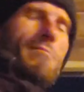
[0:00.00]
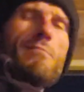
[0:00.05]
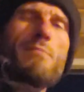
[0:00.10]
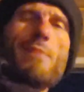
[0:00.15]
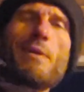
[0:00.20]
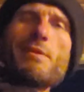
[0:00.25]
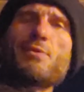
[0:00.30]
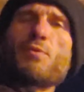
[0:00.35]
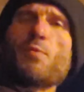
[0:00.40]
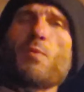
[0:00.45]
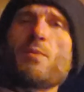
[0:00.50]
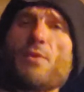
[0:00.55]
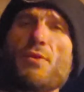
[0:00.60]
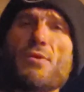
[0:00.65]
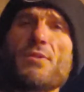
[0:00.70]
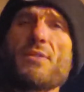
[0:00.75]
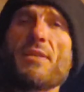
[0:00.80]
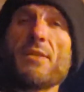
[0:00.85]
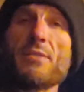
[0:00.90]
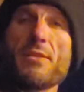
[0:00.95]
That's the one that
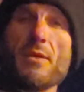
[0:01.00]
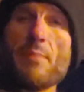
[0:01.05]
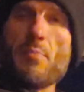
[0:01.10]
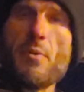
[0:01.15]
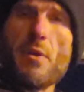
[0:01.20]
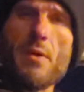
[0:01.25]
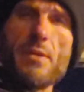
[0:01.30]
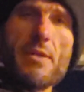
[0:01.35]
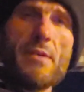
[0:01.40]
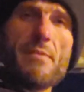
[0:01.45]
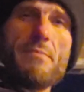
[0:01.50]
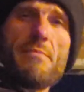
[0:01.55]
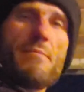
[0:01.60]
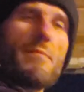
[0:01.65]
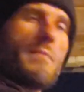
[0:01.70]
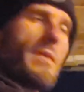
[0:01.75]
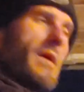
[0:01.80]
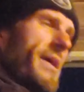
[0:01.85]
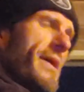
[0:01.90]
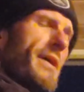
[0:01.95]
sneaks up on you.
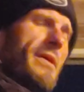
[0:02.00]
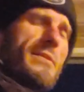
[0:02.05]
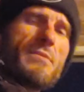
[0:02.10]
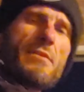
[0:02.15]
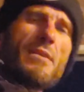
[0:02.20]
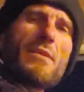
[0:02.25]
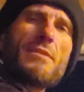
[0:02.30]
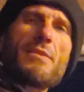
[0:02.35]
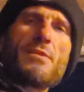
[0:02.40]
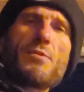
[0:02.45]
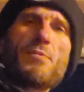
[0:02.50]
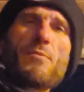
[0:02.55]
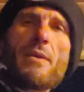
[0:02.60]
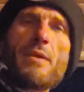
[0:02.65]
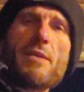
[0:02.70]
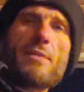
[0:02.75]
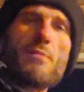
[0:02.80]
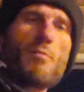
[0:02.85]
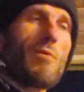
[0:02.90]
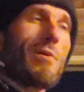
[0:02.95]
It's easy to
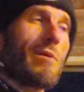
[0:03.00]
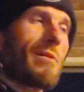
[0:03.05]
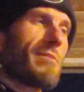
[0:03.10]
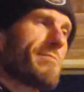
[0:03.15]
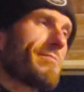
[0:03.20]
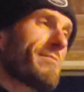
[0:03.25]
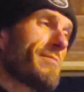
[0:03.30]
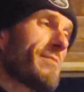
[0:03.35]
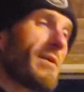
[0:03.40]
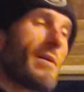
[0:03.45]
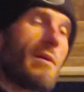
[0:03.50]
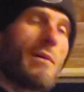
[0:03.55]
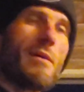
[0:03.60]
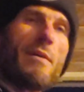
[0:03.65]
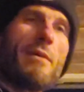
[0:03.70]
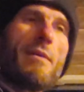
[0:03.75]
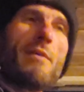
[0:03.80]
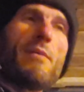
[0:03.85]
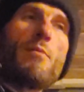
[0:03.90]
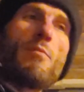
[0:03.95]
recognize. Well,
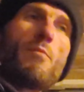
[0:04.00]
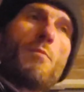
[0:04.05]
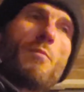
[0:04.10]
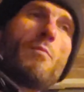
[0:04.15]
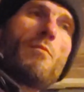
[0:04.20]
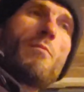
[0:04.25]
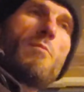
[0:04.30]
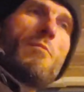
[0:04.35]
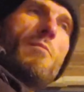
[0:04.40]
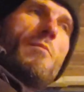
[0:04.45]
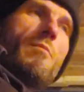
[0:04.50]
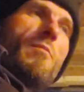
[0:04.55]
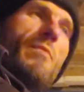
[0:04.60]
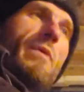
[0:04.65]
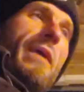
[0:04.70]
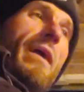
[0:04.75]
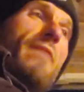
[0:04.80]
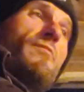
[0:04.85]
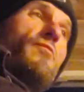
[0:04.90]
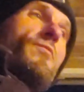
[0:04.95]

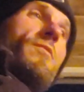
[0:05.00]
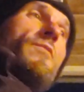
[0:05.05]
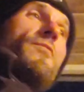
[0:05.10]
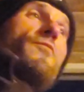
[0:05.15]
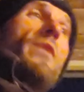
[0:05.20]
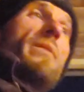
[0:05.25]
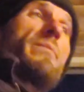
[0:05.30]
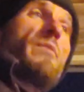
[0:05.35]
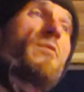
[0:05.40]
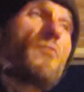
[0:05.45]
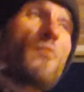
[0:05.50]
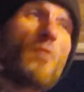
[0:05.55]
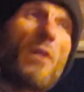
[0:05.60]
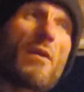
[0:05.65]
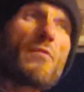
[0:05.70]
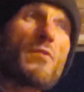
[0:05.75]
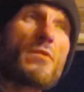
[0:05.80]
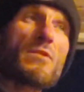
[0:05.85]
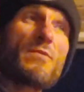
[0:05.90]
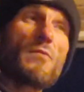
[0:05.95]
we have a frame of
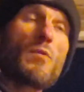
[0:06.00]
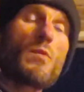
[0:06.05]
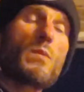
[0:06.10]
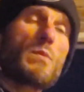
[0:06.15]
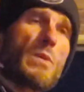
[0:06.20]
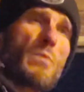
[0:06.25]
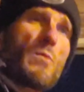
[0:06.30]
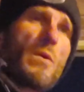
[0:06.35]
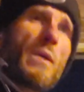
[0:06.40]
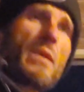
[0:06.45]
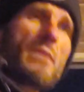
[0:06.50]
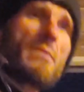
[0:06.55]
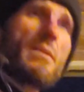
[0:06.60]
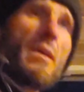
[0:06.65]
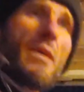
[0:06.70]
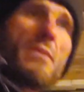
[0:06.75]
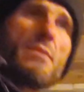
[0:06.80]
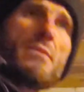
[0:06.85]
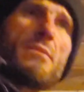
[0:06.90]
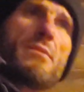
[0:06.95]
reference for when we
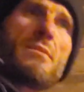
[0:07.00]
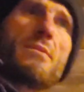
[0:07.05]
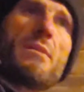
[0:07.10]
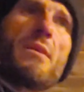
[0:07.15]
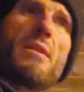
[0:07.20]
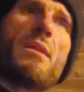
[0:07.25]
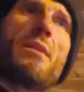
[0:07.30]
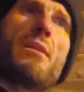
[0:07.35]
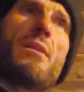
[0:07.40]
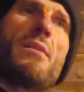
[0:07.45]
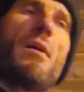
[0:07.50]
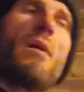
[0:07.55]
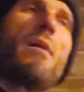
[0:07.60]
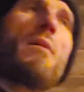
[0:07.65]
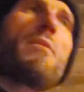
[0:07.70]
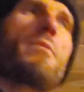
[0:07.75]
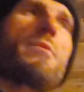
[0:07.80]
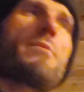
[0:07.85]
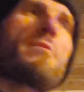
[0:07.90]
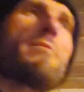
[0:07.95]
recognize it in an
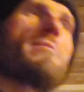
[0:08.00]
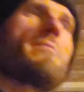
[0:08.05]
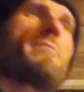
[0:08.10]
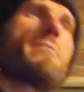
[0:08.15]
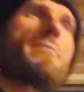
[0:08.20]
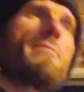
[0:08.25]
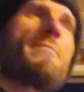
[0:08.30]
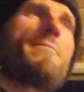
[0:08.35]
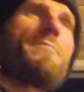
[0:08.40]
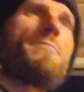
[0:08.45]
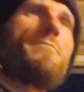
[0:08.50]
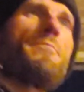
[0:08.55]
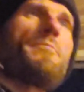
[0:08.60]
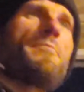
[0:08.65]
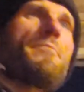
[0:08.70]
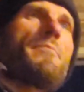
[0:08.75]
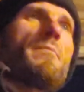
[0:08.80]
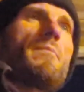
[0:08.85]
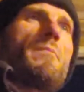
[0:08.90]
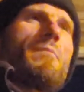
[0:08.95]
other.
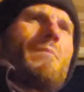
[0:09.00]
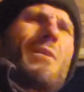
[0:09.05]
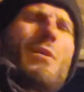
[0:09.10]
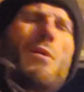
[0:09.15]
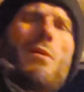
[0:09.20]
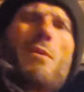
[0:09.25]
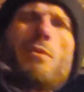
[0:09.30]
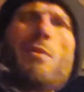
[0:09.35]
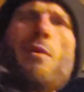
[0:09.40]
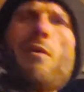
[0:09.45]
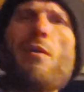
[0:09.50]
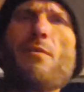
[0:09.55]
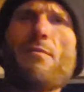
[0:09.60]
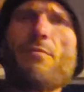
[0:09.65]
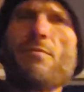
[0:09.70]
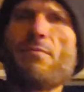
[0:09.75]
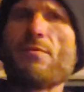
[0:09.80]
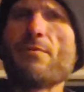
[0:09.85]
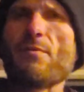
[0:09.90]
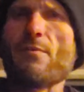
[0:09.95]
We call it love,
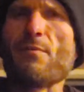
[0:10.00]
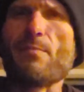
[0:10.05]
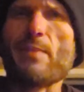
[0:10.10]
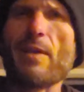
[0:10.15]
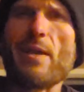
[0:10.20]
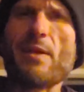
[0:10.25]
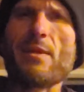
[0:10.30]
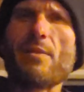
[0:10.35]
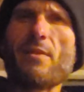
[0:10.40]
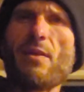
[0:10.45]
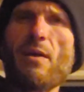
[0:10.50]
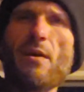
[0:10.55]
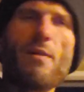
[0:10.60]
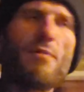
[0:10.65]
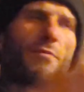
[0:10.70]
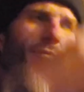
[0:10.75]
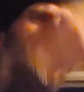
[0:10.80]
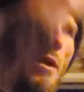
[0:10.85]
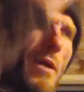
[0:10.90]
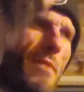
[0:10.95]
or being in
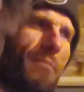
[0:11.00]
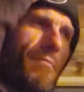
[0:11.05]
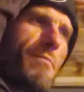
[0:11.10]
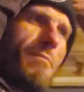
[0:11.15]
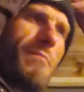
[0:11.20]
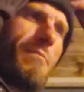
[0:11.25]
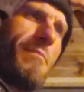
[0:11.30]
love, right?